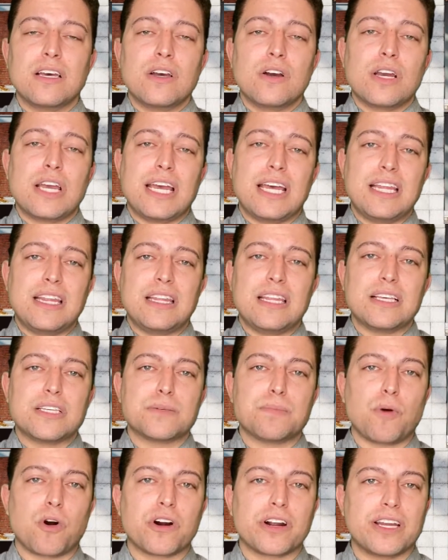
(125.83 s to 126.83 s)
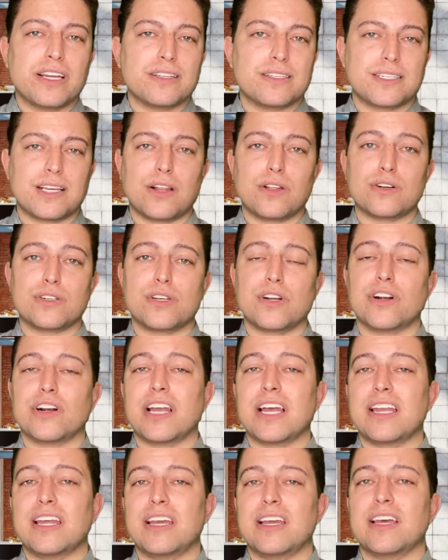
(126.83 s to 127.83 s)
in this market, sellers are
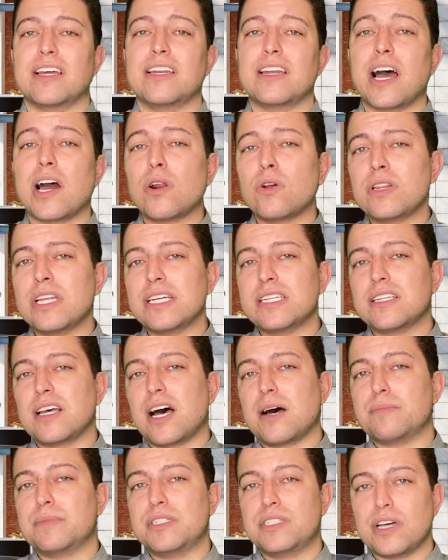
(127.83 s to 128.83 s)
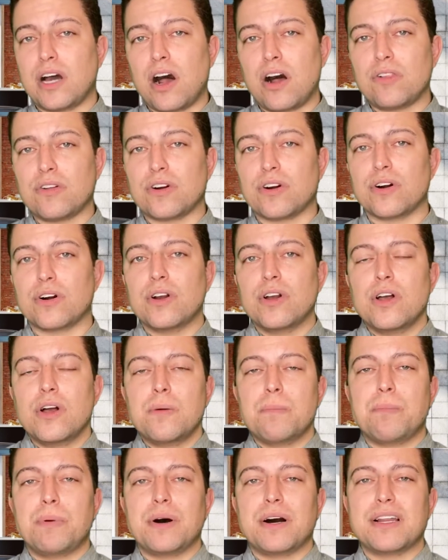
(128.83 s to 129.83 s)
getting not only top dollar,
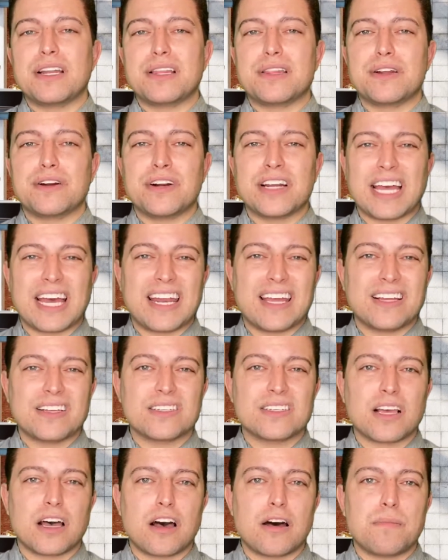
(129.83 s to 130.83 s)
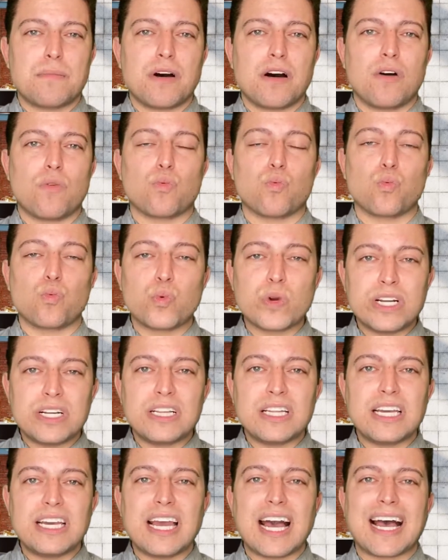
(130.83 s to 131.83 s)
but they're getting some
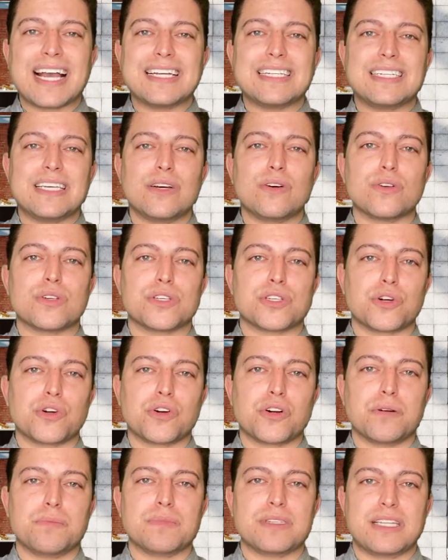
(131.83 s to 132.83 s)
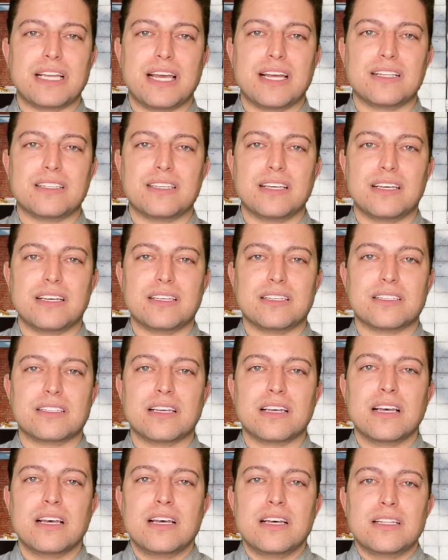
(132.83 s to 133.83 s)
really ideal circumstances
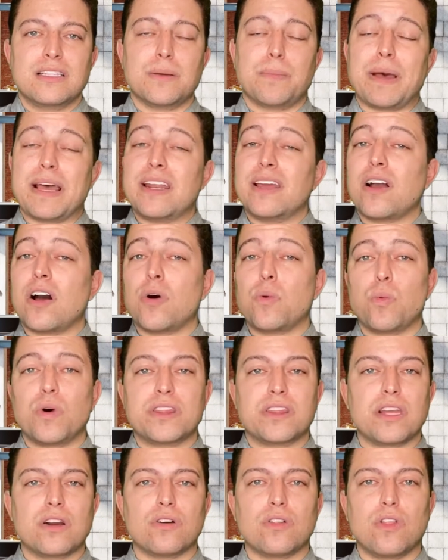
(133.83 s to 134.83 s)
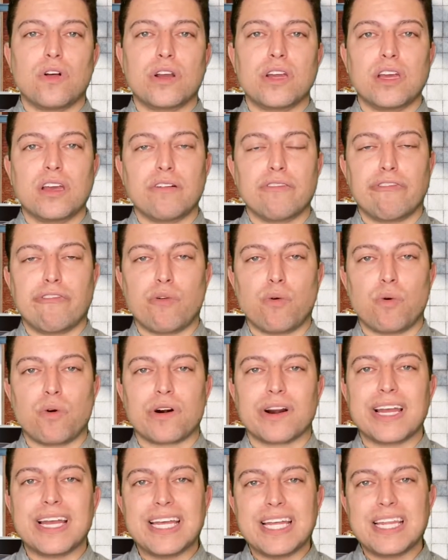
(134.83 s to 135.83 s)
depending on what they're looking
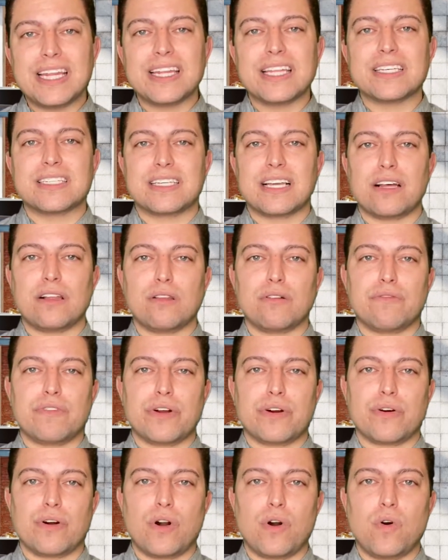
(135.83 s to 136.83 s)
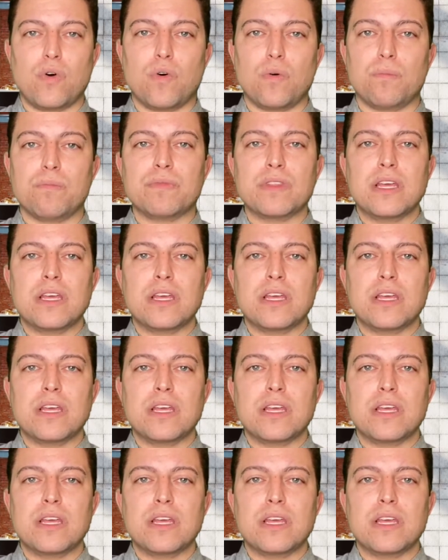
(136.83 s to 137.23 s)
for in the sale of their home.